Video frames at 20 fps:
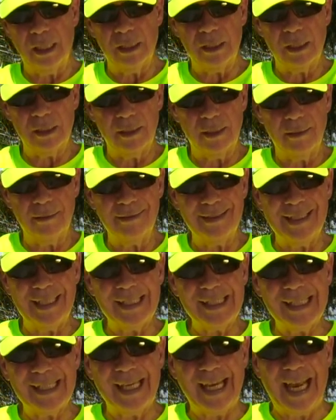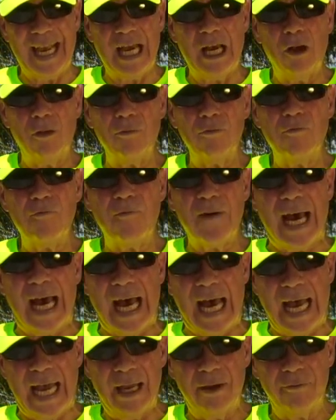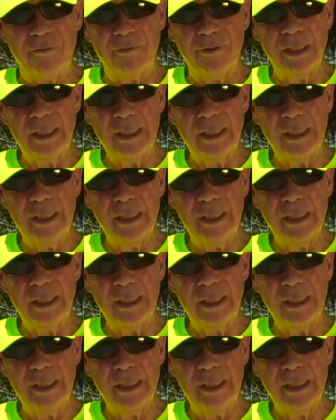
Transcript: It's discount 5.